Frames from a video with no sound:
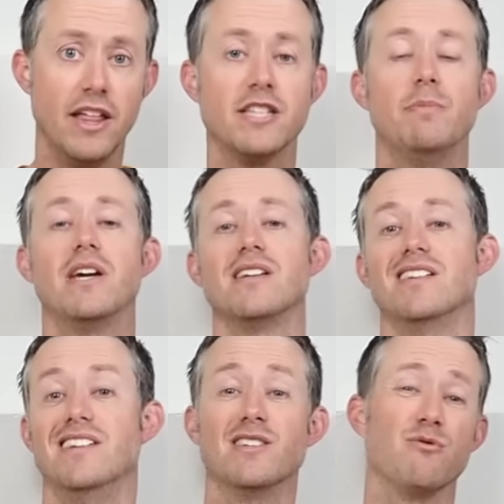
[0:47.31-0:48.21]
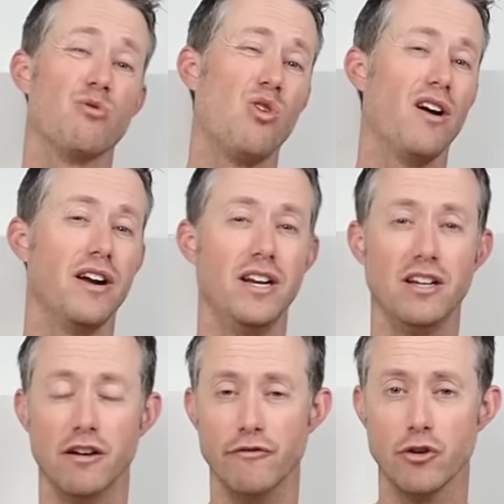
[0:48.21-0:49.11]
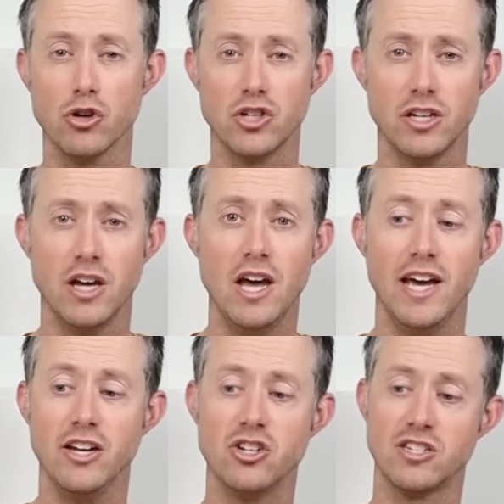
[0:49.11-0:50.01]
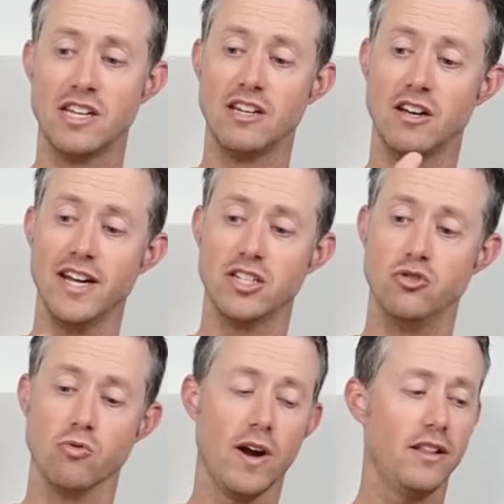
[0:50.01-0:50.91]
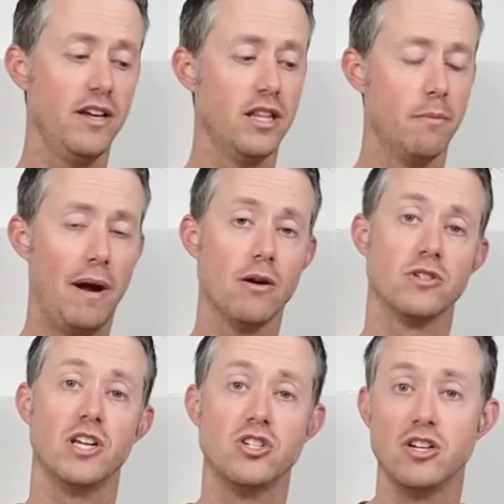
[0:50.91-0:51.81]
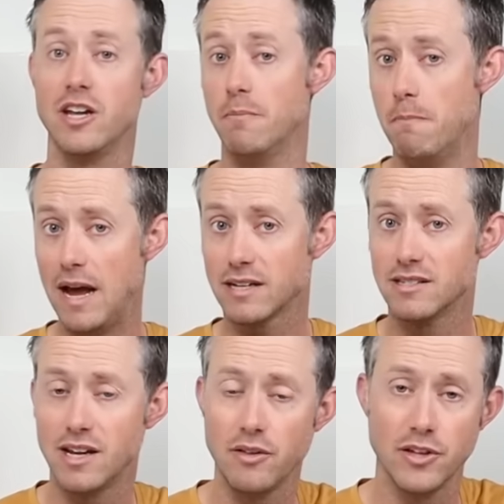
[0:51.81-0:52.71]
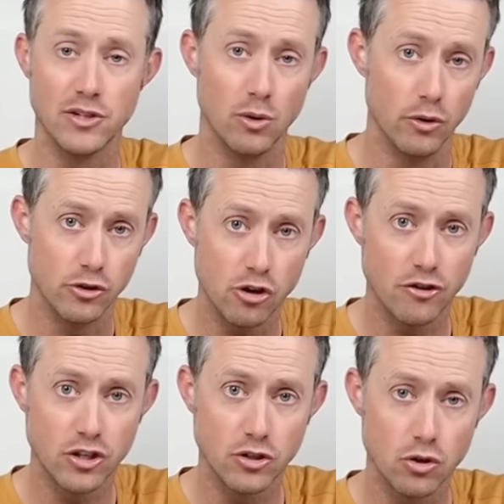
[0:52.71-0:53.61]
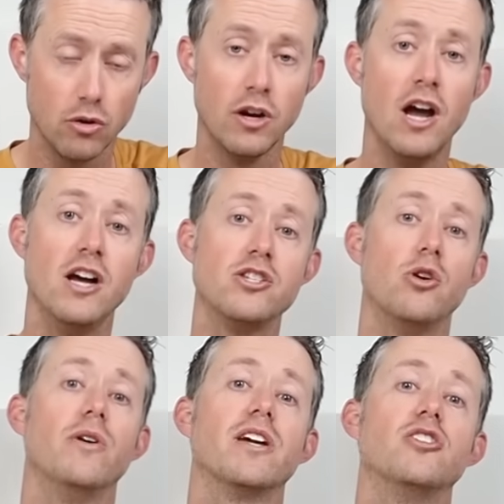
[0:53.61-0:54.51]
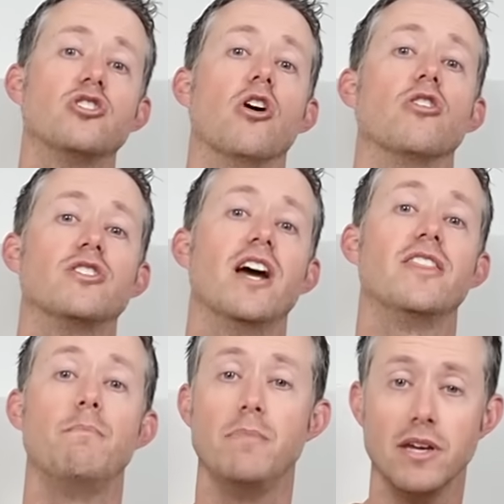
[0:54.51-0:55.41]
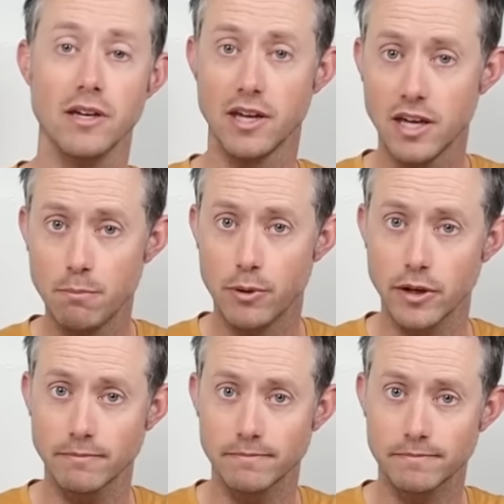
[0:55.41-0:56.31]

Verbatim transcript: That's because it doesn't require any conversion. It just connects directly into the power station. It maxes out the solar charge controller so it can charge at the peak input.